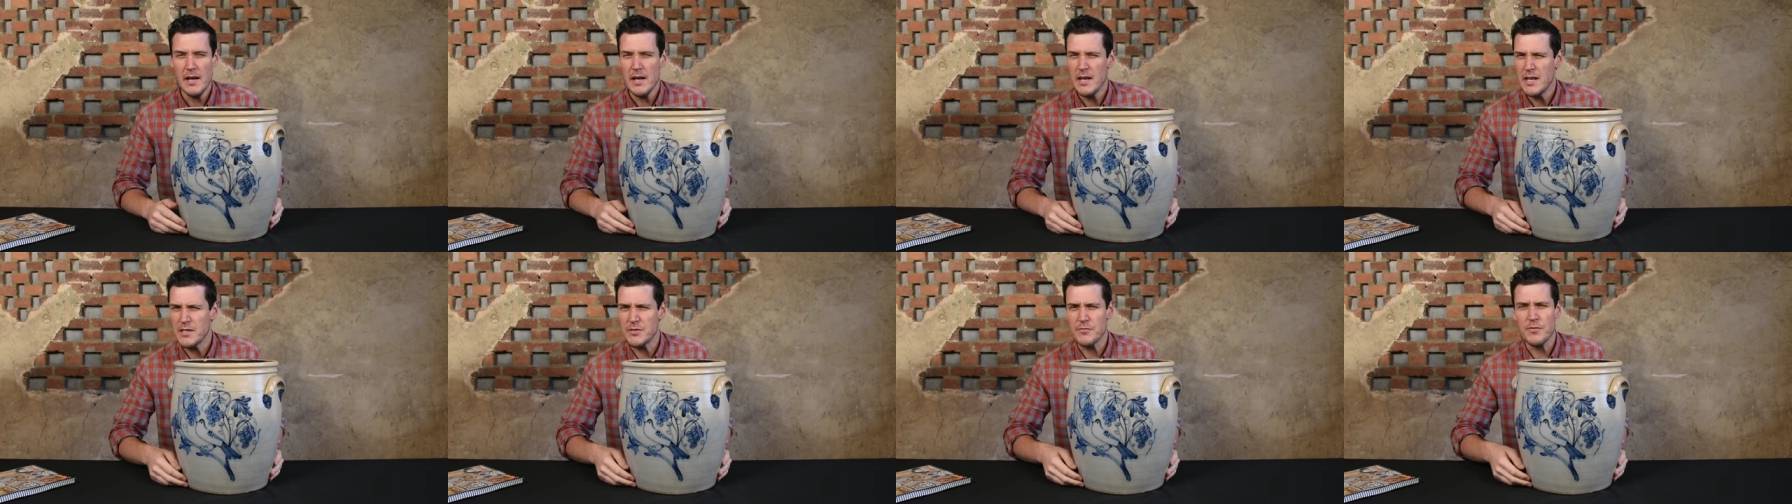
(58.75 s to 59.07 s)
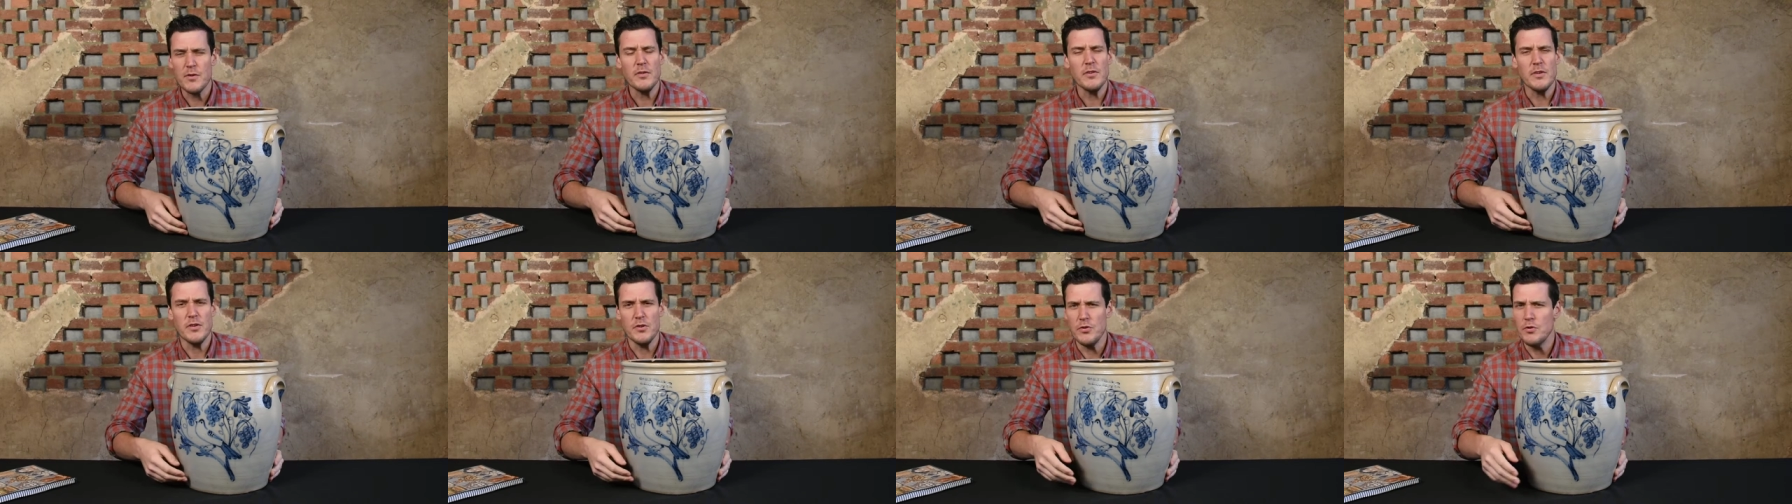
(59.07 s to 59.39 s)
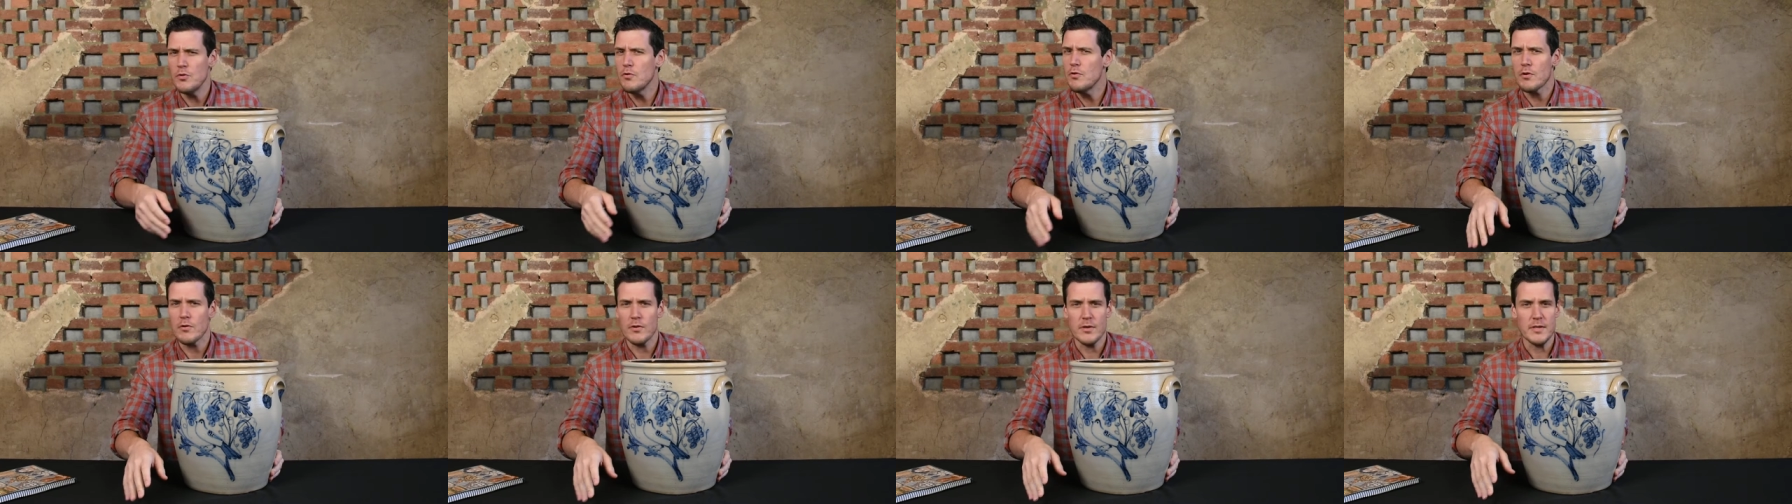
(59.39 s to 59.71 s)
is really
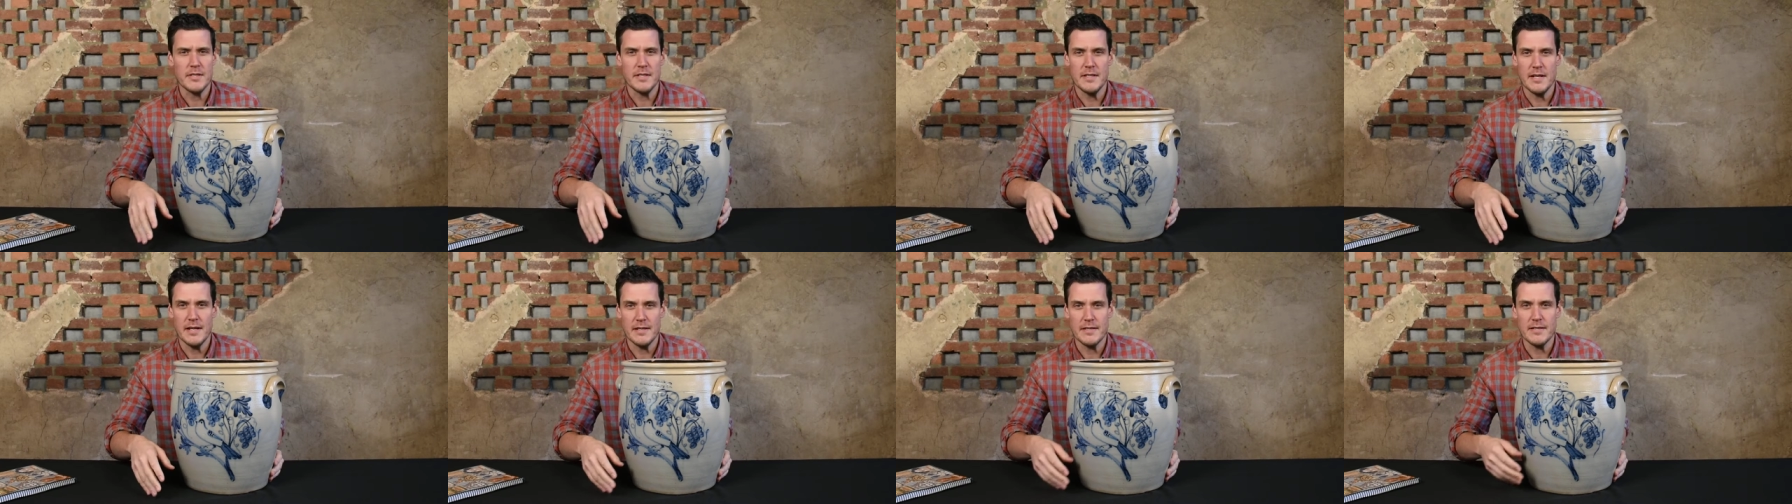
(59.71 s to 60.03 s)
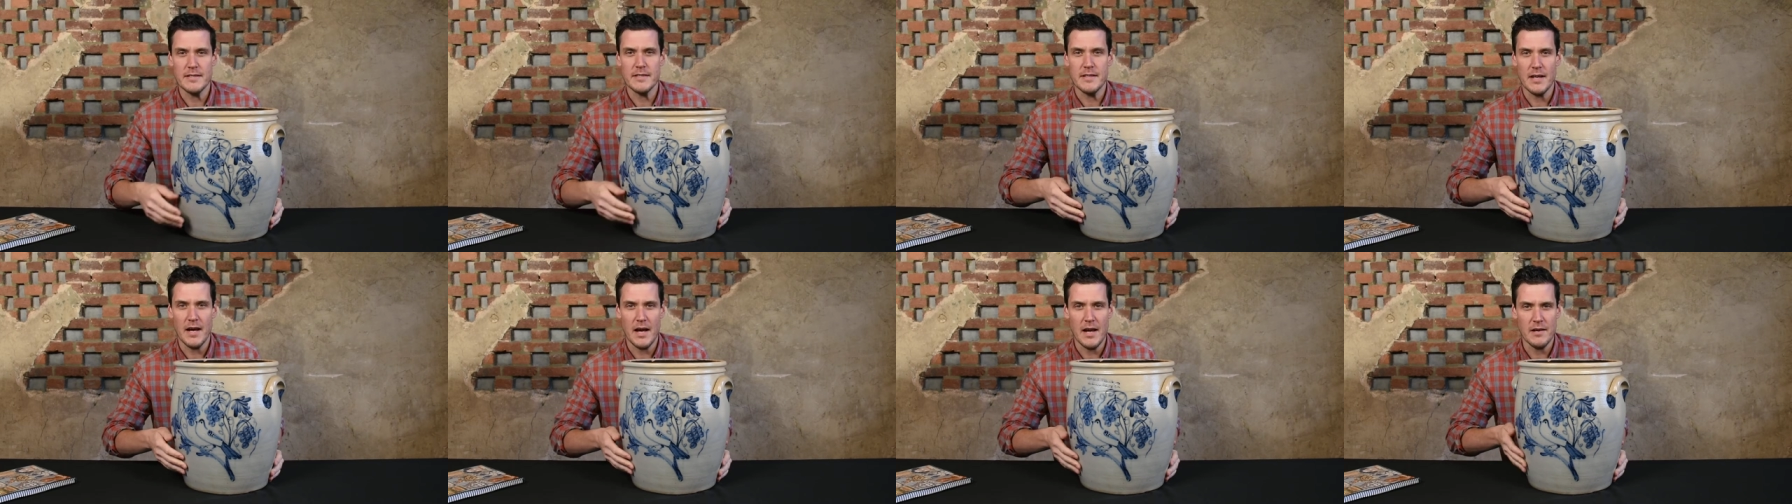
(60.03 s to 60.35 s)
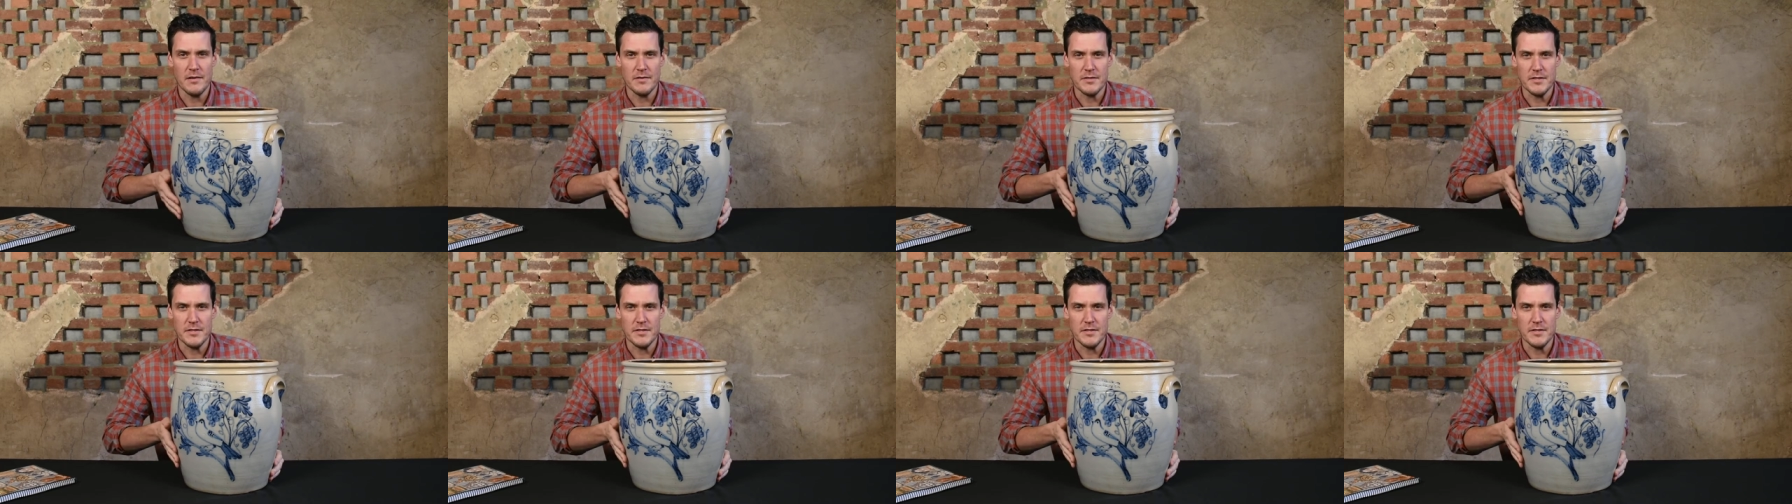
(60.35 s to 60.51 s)
New York State style